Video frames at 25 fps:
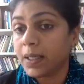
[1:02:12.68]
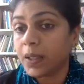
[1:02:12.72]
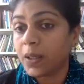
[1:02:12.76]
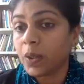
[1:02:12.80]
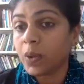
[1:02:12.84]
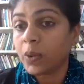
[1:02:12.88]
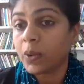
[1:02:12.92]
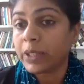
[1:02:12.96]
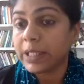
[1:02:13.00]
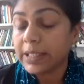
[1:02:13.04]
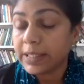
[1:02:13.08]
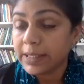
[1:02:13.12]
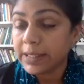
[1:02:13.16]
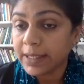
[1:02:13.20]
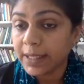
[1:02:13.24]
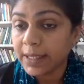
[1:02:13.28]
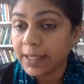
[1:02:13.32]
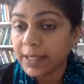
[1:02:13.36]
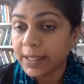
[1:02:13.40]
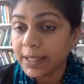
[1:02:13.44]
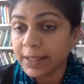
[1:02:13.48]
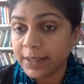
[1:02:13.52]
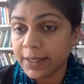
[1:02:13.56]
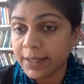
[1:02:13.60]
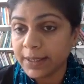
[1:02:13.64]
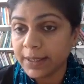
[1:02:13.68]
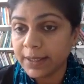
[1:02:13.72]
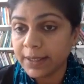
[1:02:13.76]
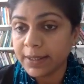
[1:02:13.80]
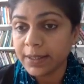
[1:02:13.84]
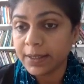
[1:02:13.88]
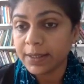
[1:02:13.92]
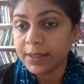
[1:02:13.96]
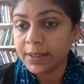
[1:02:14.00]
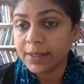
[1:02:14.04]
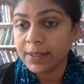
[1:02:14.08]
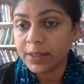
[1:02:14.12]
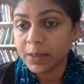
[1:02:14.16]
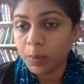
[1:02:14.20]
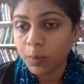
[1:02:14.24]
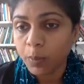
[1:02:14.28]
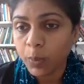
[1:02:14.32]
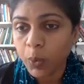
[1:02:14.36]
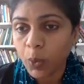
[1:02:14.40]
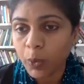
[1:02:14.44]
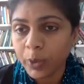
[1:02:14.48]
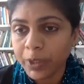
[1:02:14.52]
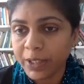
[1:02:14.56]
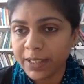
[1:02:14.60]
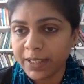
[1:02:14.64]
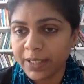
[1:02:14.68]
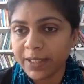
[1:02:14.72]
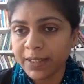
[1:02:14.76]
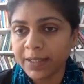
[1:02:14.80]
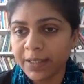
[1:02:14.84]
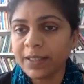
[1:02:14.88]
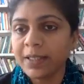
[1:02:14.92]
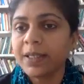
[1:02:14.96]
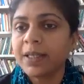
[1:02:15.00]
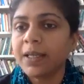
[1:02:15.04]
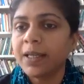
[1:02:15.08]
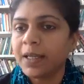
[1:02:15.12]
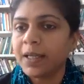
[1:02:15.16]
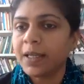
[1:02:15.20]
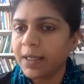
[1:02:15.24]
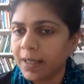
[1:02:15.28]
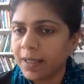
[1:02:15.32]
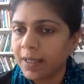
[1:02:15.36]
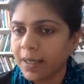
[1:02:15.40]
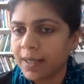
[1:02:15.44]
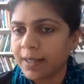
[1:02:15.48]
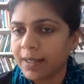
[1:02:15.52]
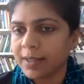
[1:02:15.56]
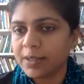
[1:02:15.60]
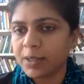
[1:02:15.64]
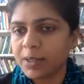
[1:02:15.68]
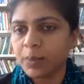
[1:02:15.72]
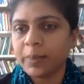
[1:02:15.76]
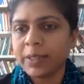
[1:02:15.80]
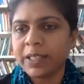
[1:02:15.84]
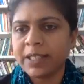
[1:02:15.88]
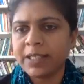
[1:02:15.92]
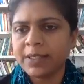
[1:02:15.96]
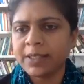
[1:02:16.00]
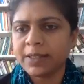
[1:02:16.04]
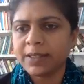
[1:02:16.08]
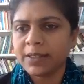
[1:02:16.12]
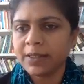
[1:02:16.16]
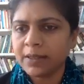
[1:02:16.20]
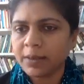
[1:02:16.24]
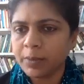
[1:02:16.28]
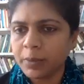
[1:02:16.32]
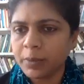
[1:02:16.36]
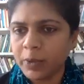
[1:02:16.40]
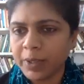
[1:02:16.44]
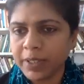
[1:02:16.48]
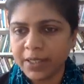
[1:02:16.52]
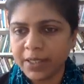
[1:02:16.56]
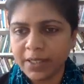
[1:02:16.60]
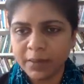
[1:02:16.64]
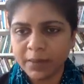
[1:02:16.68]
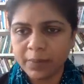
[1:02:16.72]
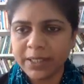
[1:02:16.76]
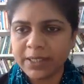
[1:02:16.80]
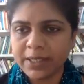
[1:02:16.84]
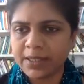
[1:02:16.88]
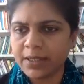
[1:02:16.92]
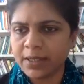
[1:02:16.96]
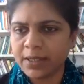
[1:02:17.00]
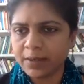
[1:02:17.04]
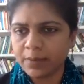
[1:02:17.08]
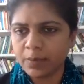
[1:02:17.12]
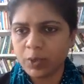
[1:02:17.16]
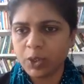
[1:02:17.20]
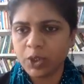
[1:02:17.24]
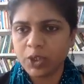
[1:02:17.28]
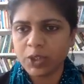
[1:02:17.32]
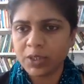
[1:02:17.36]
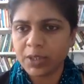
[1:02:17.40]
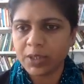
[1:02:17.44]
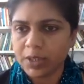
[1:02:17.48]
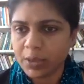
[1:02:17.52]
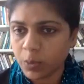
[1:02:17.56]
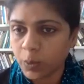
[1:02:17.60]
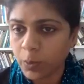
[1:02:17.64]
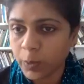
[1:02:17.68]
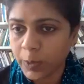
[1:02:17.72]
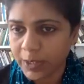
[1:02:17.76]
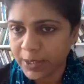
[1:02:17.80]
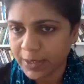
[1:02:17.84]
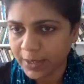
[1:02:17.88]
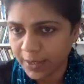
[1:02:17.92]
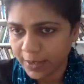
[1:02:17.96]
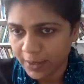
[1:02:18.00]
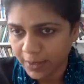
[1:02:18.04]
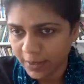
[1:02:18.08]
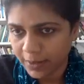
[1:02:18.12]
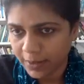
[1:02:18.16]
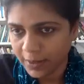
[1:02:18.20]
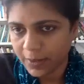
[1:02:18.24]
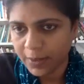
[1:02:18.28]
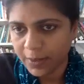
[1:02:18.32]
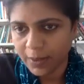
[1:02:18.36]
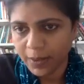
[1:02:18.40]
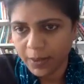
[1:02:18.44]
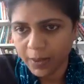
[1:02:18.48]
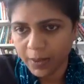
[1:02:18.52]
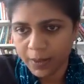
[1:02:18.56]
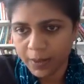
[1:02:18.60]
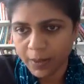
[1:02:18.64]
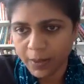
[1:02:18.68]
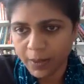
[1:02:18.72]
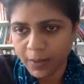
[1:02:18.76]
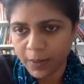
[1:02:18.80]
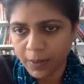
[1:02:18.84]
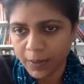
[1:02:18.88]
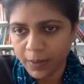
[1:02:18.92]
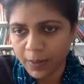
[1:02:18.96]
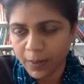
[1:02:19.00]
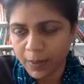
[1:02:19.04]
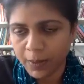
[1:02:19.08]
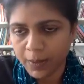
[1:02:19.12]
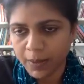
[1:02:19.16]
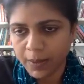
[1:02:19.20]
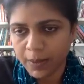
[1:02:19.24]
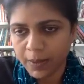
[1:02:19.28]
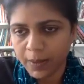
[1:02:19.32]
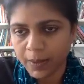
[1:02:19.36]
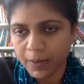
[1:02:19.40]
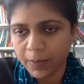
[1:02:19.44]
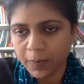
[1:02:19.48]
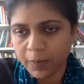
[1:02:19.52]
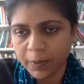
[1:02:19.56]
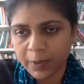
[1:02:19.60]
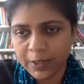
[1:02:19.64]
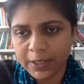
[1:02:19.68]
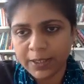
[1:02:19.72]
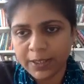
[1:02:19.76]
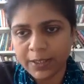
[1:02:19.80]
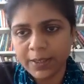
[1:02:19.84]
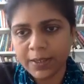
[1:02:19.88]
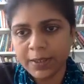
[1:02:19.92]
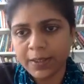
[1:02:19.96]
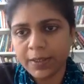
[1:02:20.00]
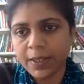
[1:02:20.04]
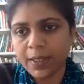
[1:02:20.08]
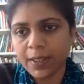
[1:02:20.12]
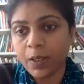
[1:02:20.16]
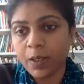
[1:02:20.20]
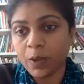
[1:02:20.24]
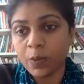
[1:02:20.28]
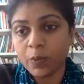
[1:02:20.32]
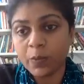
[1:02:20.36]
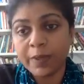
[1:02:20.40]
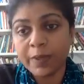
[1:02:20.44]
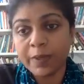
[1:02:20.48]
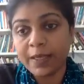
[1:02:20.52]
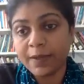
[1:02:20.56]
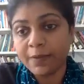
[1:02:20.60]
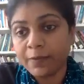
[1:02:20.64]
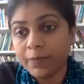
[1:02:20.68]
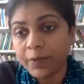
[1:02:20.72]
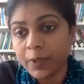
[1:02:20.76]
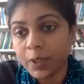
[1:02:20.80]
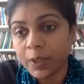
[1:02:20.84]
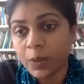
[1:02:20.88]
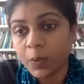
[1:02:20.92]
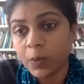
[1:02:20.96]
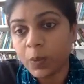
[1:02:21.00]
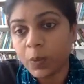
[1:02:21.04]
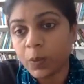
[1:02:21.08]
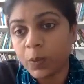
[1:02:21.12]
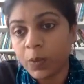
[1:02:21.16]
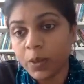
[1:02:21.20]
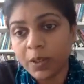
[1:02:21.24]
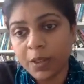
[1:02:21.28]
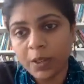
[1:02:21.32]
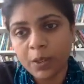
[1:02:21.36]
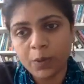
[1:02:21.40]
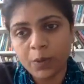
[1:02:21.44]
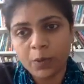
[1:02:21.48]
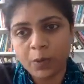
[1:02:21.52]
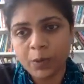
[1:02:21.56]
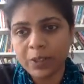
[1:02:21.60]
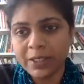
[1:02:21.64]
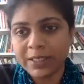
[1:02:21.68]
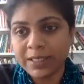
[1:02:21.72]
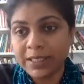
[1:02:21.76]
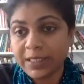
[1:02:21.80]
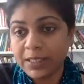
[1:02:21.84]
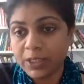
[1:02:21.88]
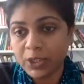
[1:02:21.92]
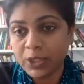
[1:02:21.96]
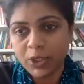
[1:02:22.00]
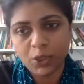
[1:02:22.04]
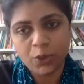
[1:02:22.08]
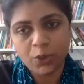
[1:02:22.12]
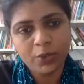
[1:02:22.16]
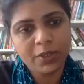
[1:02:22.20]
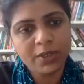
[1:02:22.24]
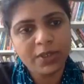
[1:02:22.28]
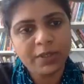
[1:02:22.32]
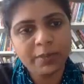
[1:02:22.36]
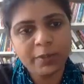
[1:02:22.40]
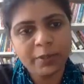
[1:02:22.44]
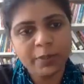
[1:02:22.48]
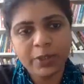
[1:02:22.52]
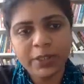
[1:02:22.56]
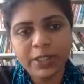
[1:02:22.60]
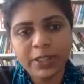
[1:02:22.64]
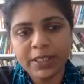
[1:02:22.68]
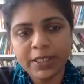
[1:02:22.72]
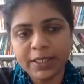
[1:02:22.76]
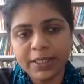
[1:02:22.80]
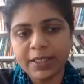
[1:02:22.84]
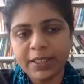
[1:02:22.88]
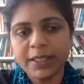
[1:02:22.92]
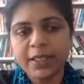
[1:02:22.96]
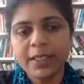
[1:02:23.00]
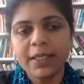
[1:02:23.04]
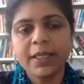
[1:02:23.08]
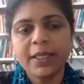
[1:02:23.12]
or indirectly supporting caste-based, community-based divisions within how welfare work would reach to the community.